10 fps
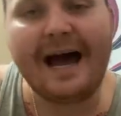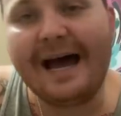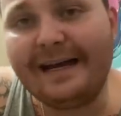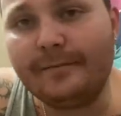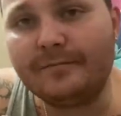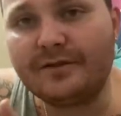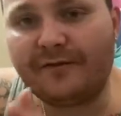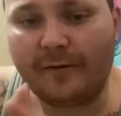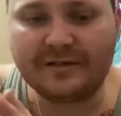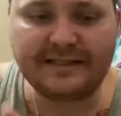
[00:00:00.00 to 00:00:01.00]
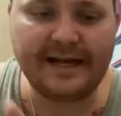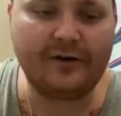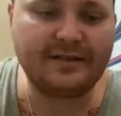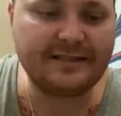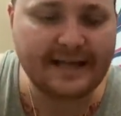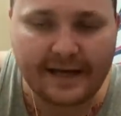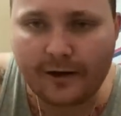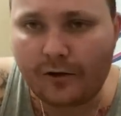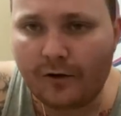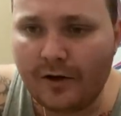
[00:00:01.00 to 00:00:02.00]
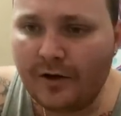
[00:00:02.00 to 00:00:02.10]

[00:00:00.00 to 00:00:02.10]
items from cell to cell,